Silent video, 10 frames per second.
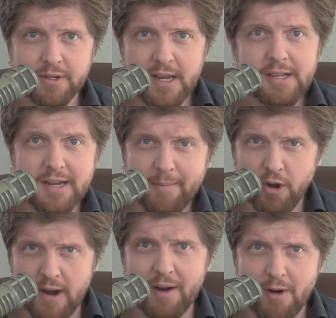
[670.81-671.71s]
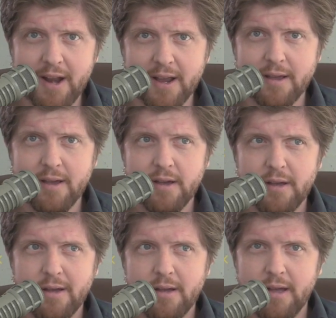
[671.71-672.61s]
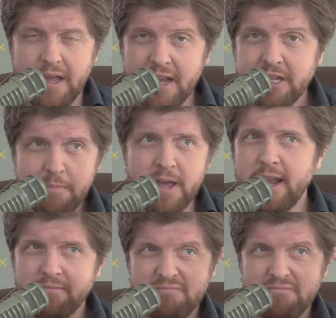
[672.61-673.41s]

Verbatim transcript: He's a Democrat writing, and he's admitting